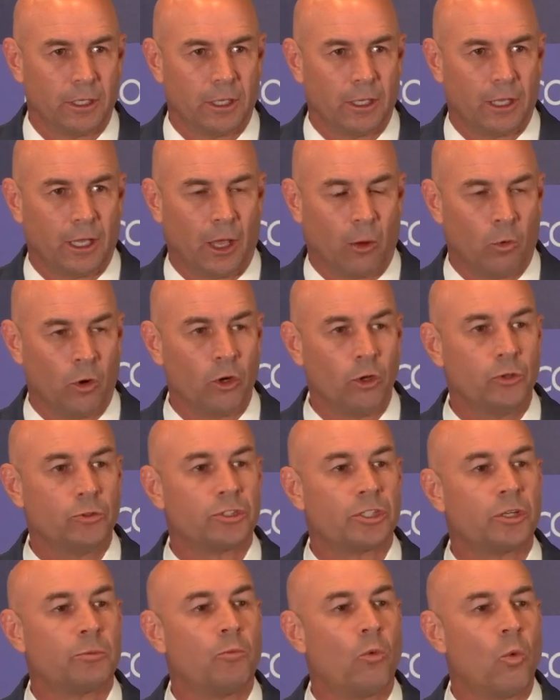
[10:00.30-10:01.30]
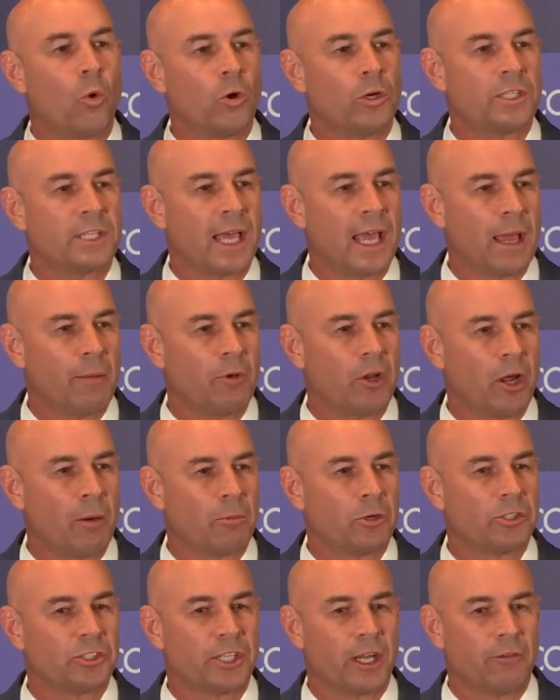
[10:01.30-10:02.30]
And we're losing wartime
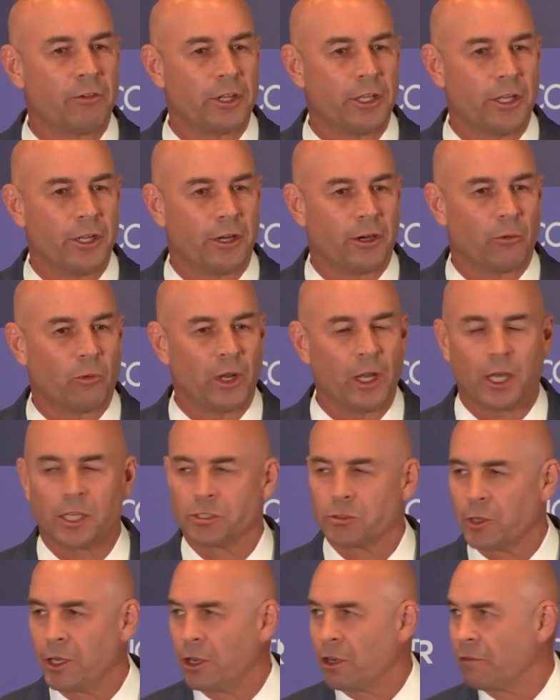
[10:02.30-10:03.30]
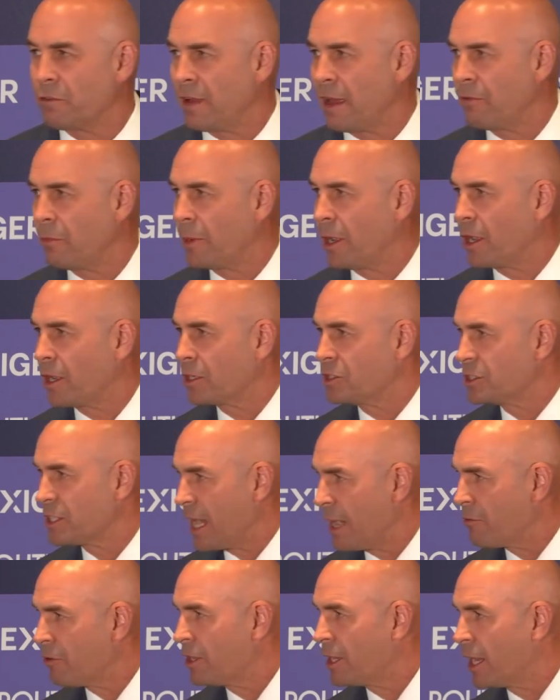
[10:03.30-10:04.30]
numbers every year. We lost 305 Americans
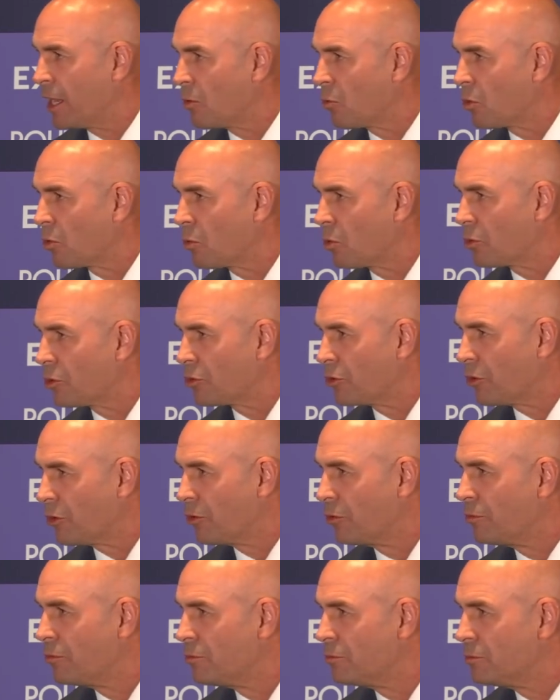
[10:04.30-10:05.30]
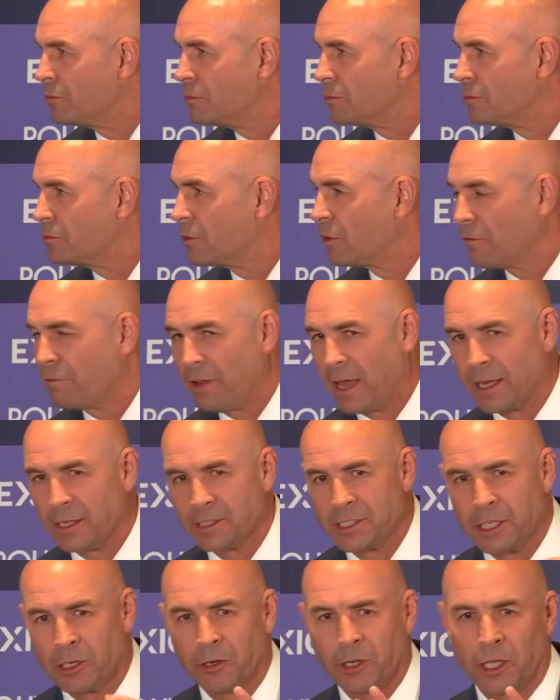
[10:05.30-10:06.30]
every day in World War II, fighting
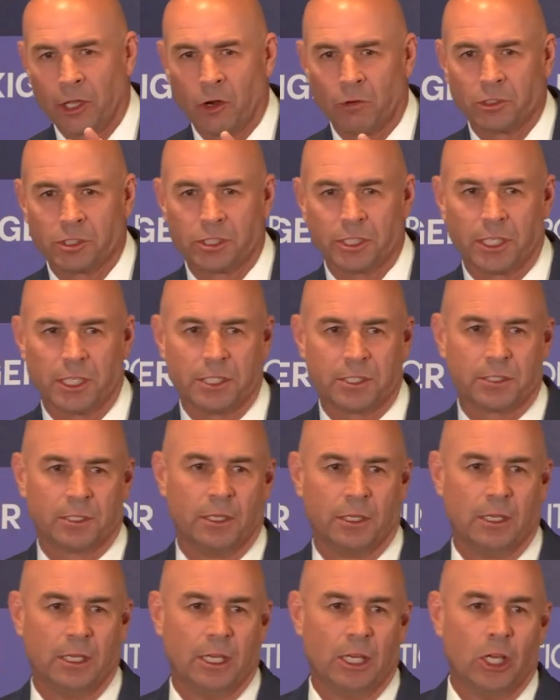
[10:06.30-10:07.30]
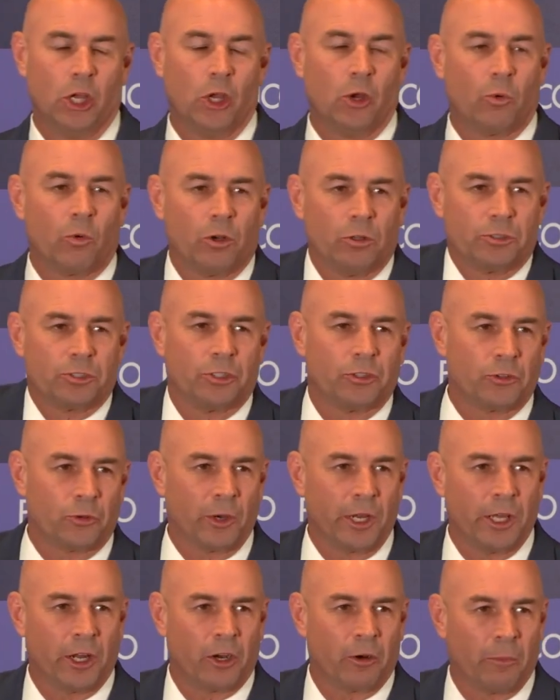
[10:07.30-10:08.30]
tyranny overseas. We're losing
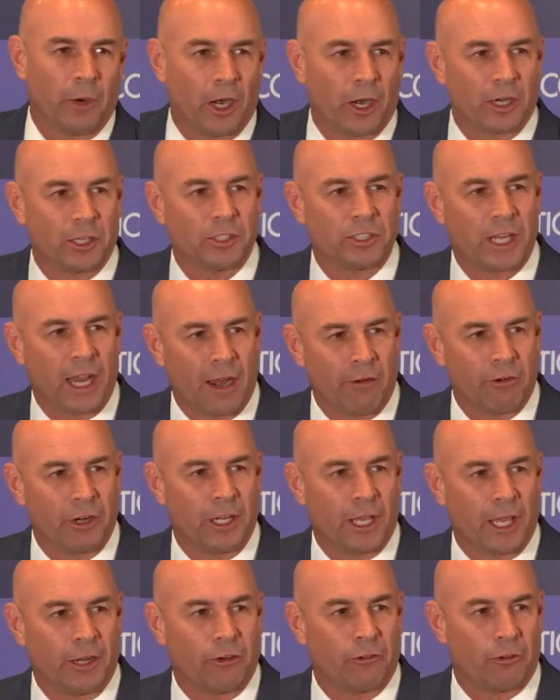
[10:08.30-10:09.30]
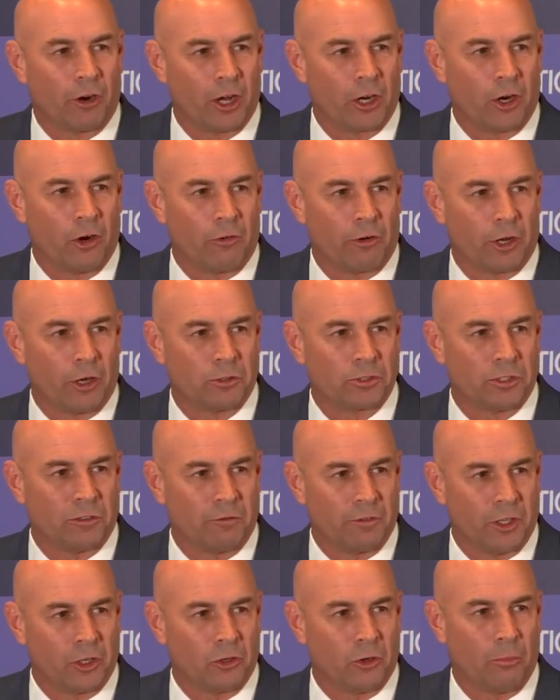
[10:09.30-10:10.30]
300 Americans every day to drug overdose and
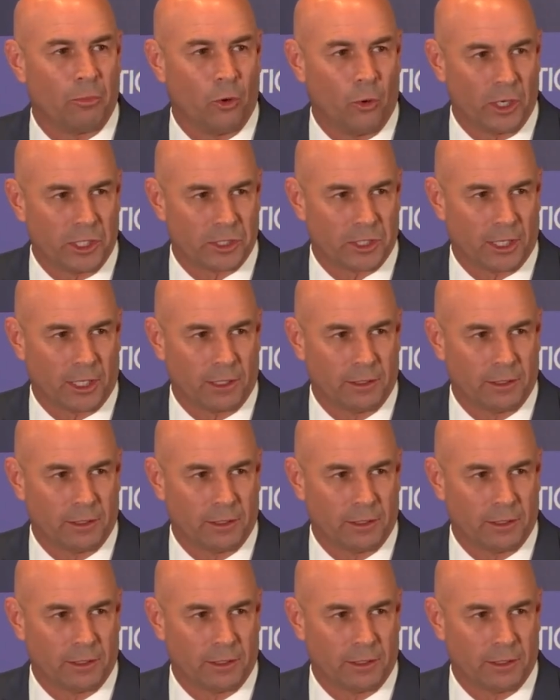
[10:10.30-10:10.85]
fentanyl poisoning.